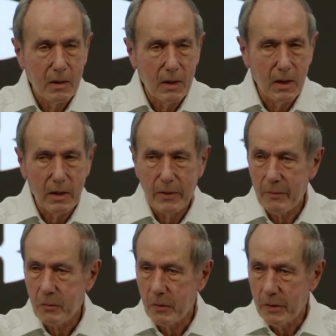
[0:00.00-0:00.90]
And
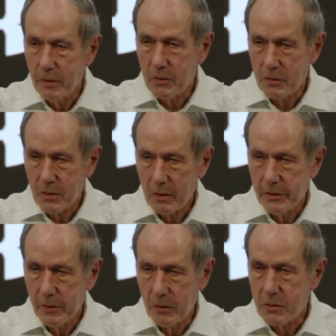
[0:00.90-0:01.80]
after a year
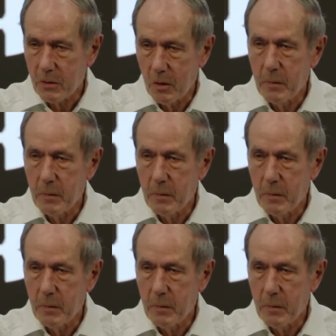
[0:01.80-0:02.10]
or so,